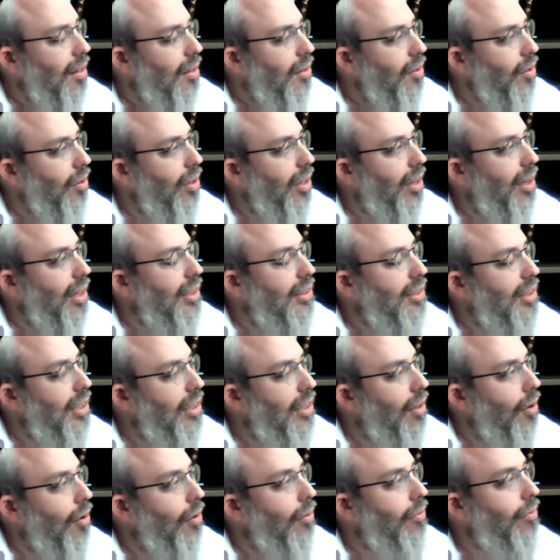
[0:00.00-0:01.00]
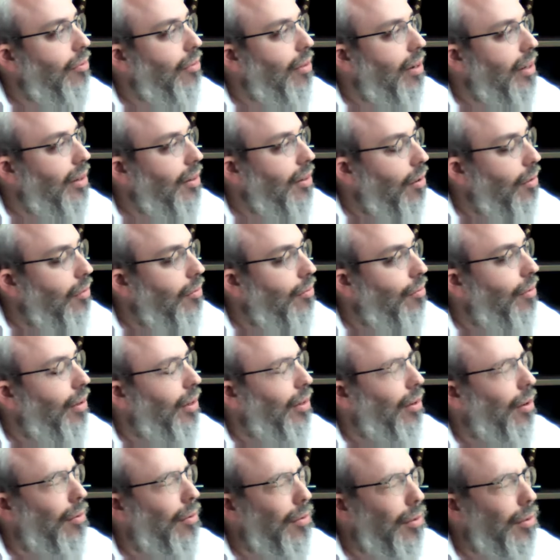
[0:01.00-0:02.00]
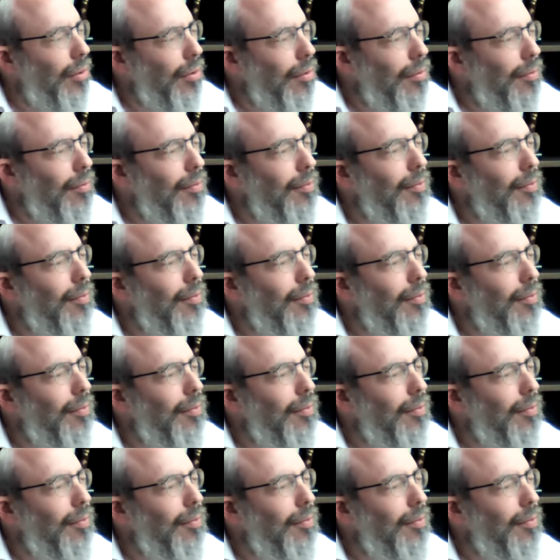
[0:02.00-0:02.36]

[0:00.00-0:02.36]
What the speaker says: You could listen over and over and over.